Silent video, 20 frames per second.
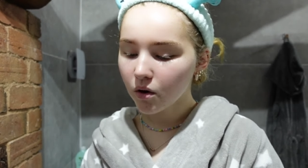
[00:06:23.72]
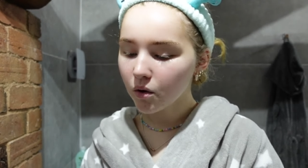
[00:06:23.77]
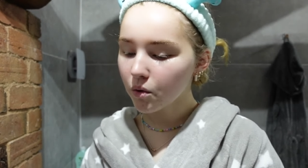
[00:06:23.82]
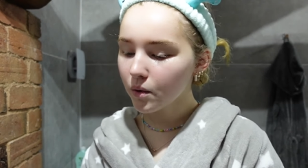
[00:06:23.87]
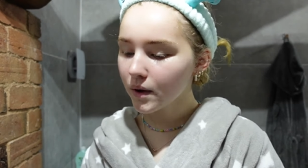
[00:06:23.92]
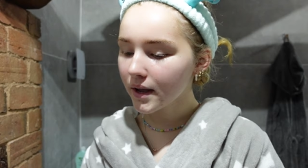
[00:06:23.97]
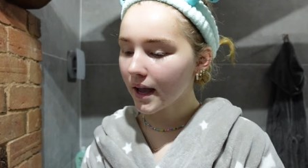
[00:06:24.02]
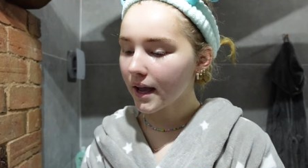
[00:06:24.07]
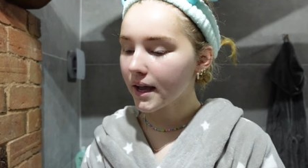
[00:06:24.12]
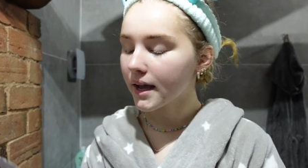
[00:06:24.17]

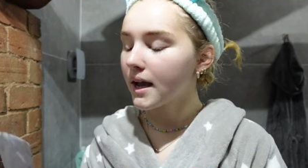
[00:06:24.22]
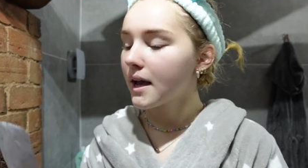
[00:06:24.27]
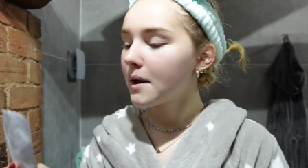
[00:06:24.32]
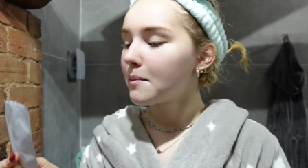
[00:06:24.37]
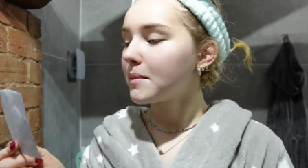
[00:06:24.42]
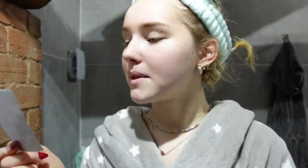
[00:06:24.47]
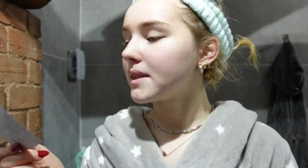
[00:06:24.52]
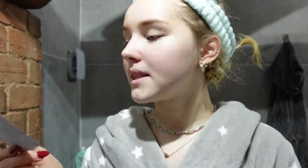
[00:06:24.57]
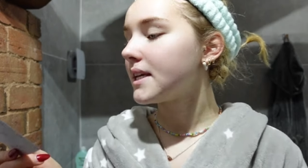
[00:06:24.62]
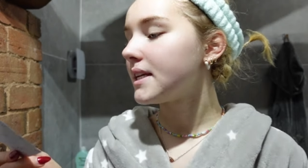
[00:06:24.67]
Oh, okay,
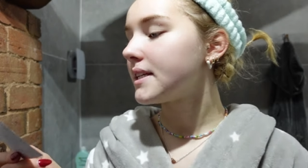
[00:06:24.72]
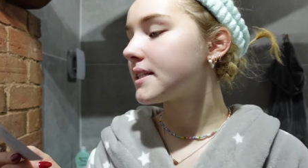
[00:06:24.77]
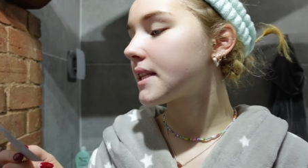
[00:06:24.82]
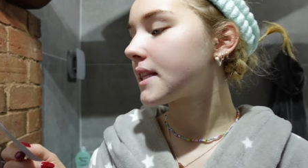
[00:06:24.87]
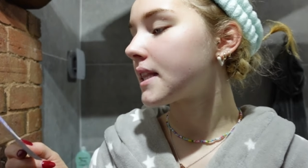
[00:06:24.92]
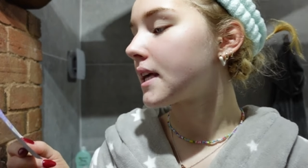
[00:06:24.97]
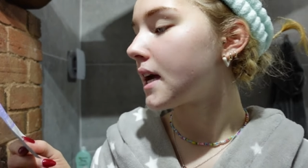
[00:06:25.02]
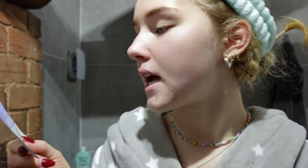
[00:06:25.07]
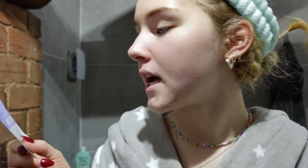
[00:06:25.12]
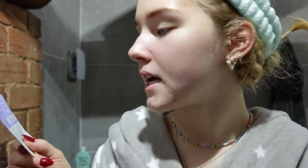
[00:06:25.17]
but these are
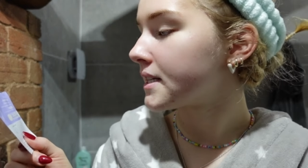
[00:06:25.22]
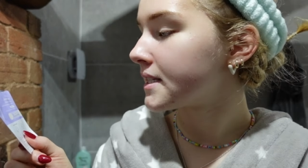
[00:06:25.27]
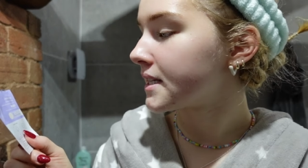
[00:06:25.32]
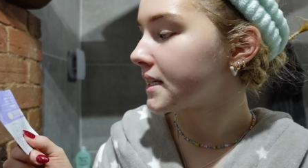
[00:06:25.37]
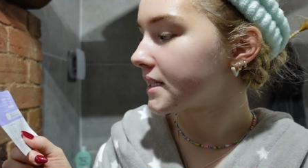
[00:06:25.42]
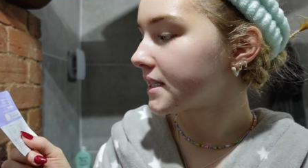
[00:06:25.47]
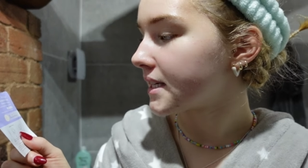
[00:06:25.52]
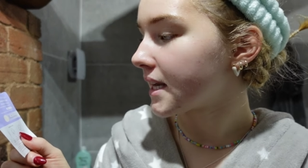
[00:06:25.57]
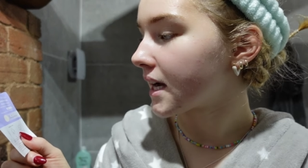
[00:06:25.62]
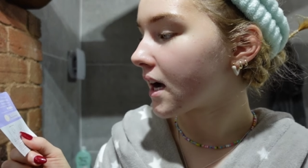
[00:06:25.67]
the
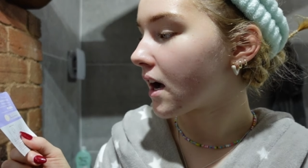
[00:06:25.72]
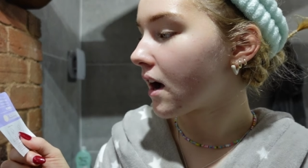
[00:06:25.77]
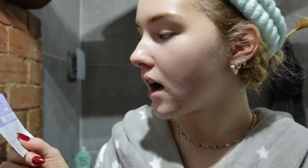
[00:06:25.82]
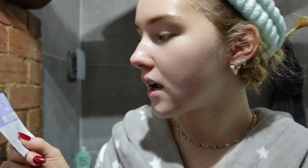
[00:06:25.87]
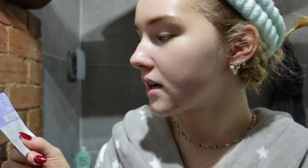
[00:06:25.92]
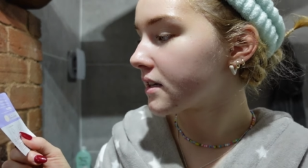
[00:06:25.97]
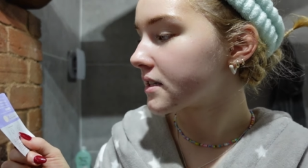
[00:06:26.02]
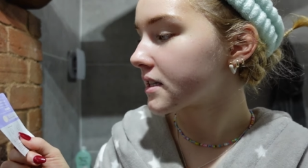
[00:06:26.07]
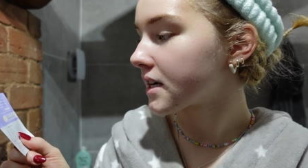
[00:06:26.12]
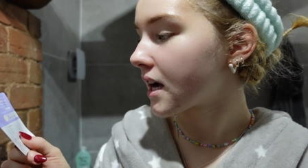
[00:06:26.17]
Zitsticka
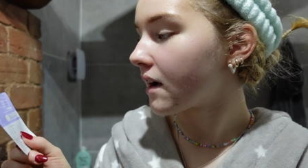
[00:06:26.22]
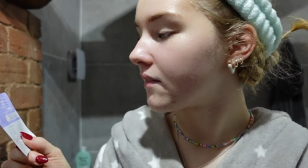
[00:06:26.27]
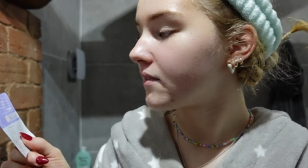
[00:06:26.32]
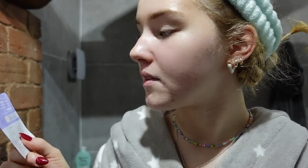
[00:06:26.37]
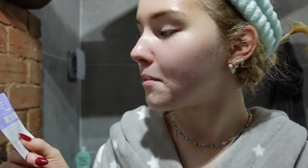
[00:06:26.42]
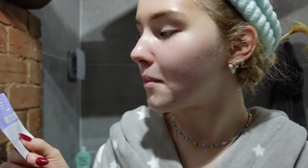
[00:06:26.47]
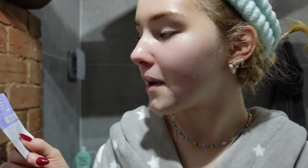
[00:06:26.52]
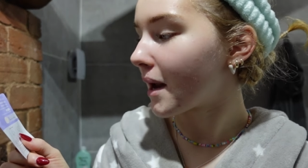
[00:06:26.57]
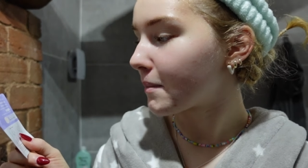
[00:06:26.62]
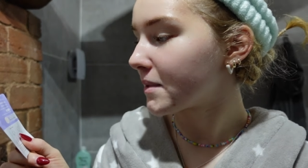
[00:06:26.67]

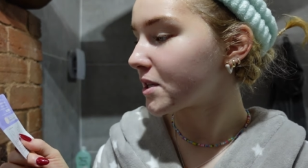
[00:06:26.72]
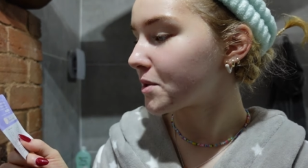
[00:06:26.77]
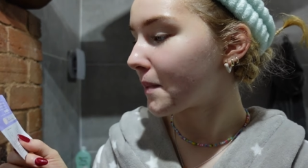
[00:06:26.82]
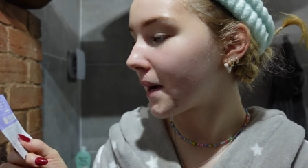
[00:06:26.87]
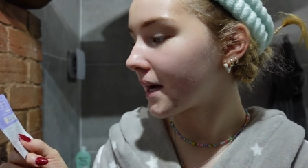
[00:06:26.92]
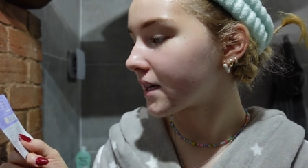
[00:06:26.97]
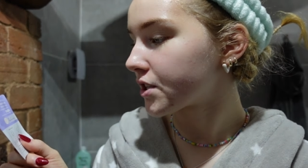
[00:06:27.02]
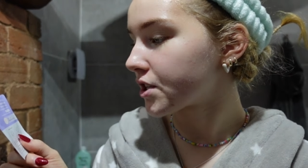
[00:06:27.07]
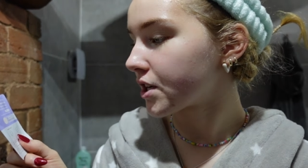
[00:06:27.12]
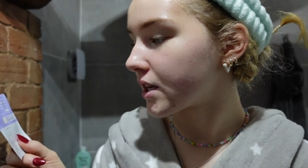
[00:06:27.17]
Undercover Blemish
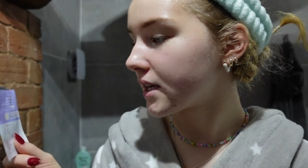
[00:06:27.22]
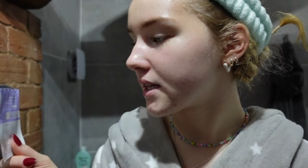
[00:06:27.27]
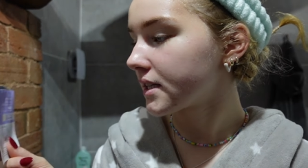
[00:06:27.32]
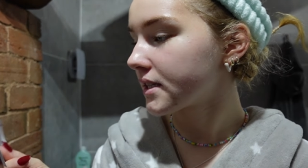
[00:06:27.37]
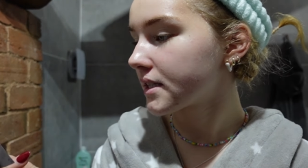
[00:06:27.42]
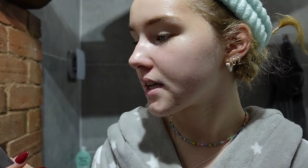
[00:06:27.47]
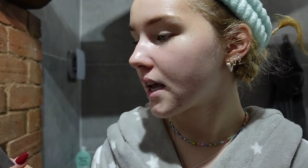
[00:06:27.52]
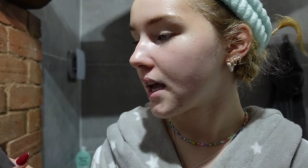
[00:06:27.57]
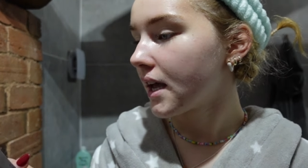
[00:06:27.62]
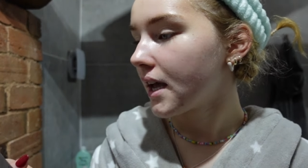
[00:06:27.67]

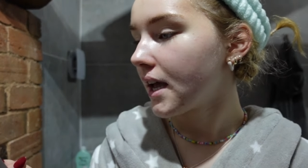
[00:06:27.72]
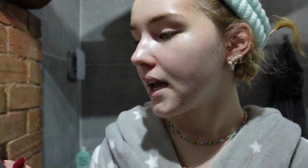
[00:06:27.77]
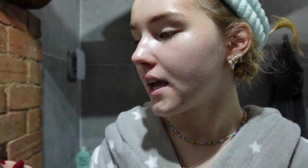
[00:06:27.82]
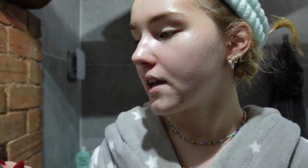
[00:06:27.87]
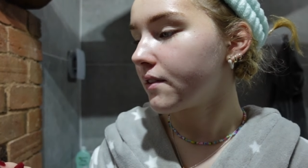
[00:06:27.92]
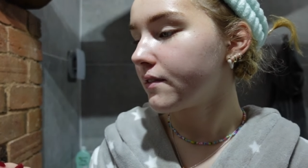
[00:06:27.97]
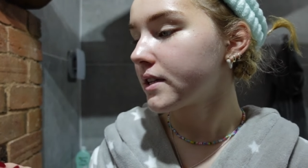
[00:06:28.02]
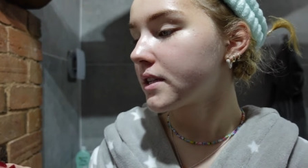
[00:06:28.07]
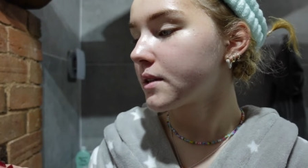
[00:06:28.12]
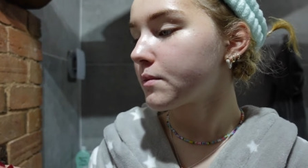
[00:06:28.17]
Patches.
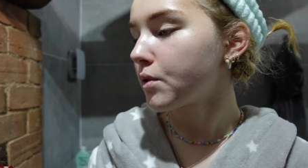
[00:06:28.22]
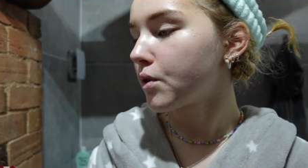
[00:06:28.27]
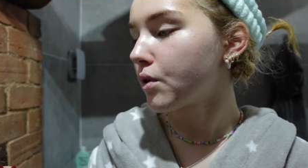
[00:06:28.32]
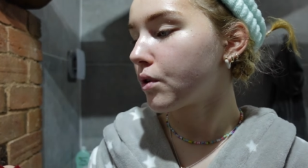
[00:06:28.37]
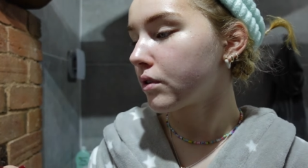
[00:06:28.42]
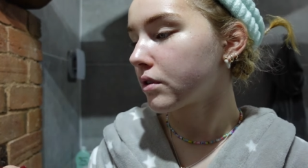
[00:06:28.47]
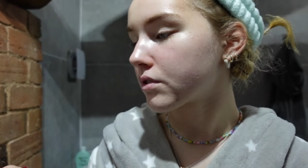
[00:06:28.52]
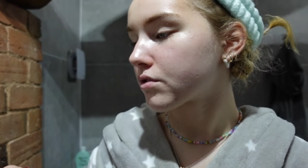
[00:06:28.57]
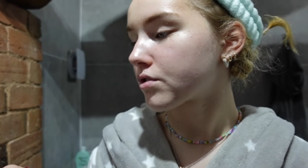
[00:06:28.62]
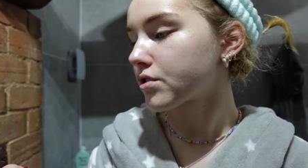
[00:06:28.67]
Invisible
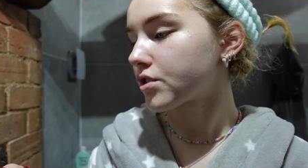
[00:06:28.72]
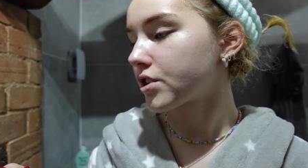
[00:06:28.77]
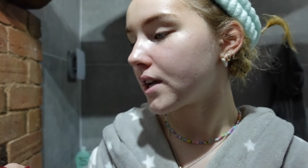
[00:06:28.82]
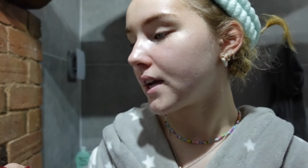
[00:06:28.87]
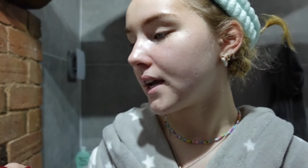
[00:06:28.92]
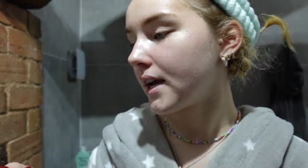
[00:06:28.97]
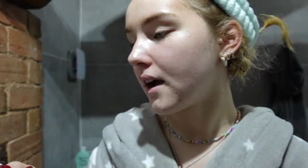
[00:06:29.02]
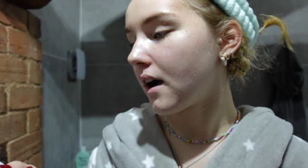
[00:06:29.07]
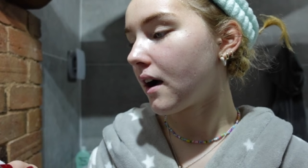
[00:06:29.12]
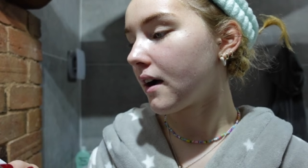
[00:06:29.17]
Ultra
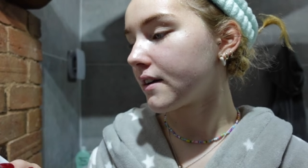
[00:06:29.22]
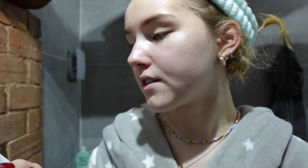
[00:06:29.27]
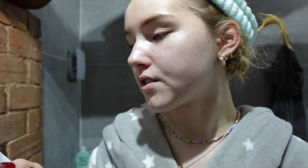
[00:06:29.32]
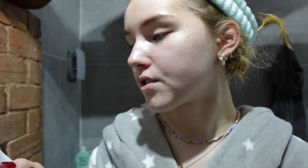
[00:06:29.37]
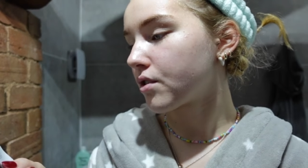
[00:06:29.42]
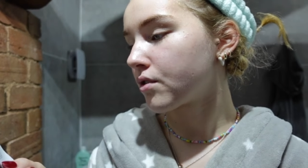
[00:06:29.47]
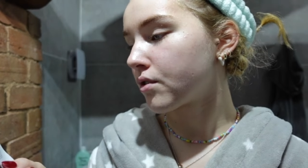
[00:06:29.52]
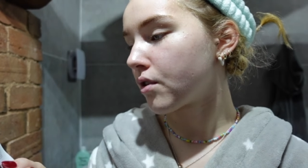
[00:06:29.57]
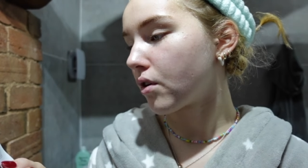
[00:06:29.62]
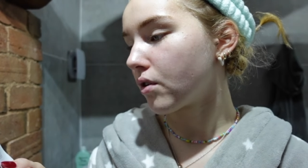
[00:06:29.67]
Sheer
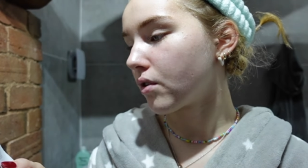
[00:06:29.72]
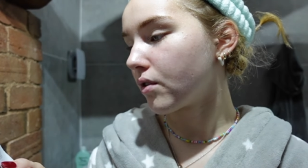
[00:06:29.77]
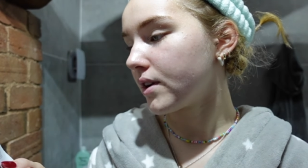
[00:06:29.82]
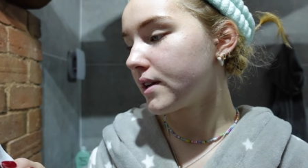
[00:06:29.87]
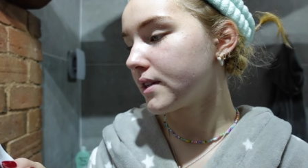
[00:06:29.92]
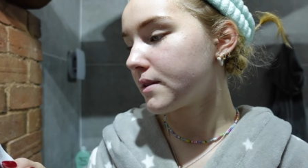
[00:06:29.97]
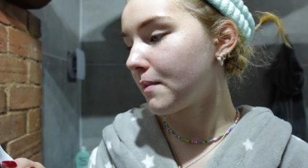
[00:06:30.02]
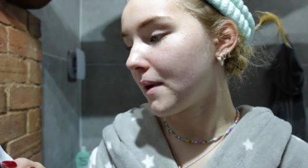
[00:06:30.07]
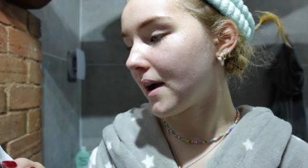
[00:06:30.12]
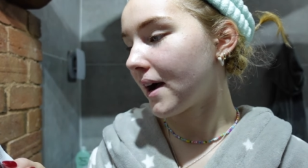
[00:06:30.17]

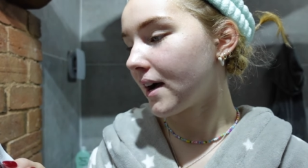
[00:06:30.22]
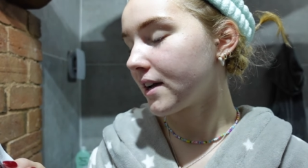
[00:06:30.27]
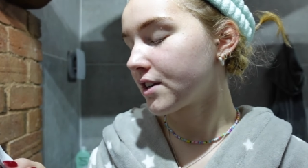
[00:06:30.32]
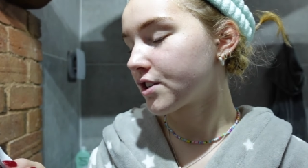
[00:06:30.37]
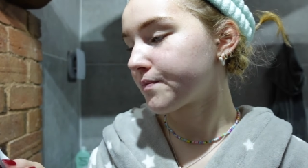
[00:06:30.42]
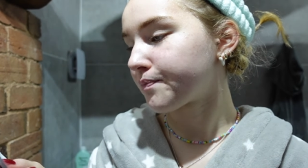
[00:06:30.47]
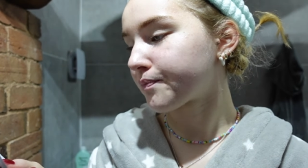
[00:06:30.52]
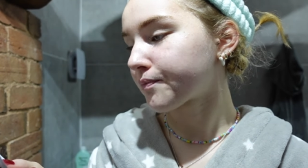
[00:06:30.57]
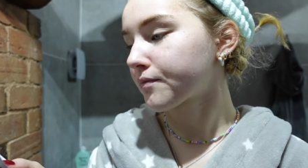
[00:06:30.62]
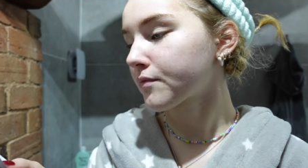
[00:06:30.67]
Hydrocolloid
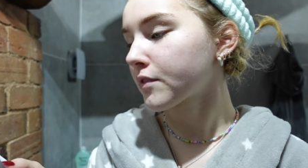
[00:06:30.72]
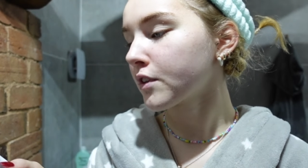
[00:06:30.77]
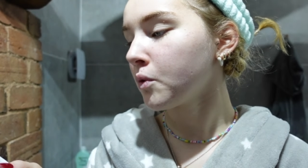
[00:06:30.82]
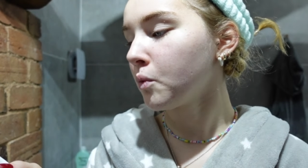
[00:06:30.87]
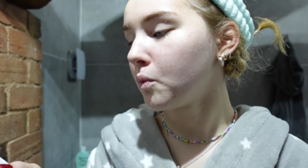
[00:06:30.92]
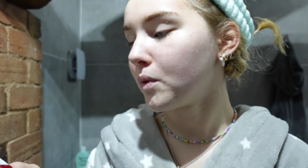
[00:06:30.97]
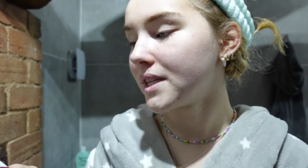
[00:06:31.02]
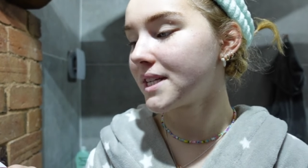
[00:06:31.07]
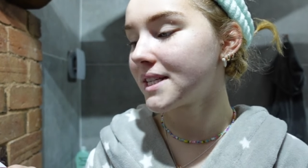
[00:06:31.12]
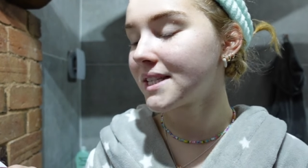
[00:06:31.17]
Patch
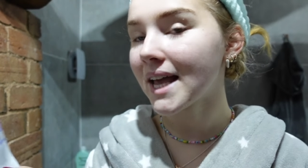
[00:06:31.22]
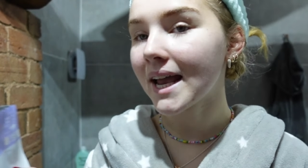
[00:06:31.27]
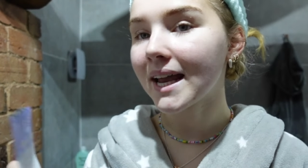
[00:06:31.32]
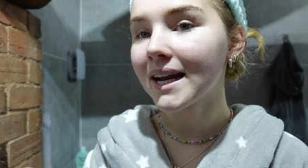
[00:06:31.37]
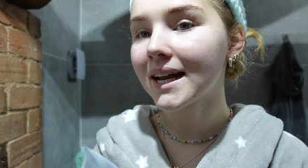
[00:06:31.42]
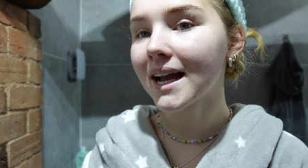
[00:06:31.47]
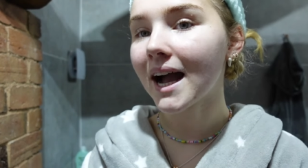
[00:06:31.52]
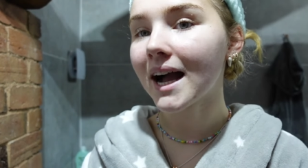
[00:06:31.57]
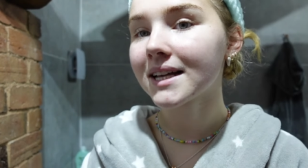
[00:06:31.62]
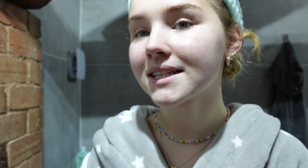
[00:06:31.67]
with
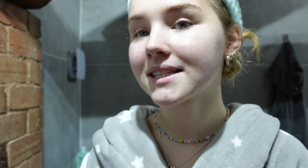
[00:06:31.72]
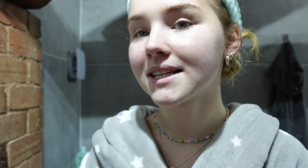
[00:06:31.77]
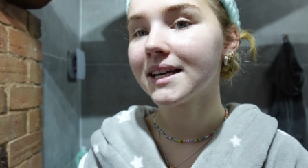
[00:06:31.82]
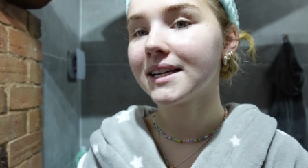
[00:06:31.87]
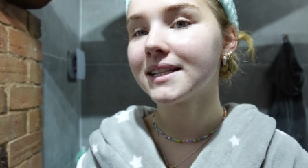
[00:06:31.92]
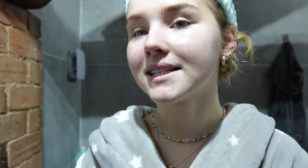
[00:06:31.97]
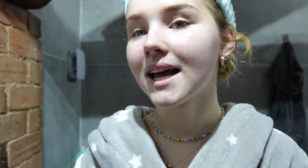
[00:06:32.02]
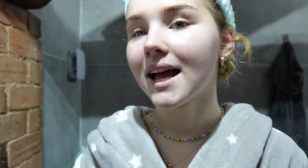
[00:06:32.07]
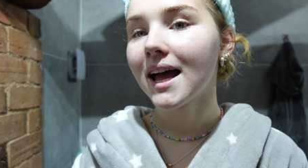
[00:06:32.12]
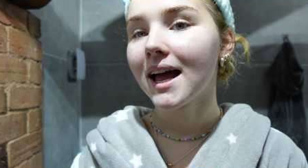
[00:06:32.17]
Azelaic
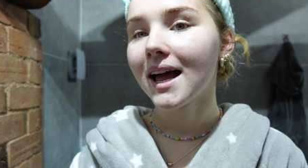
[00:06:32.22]
Acid.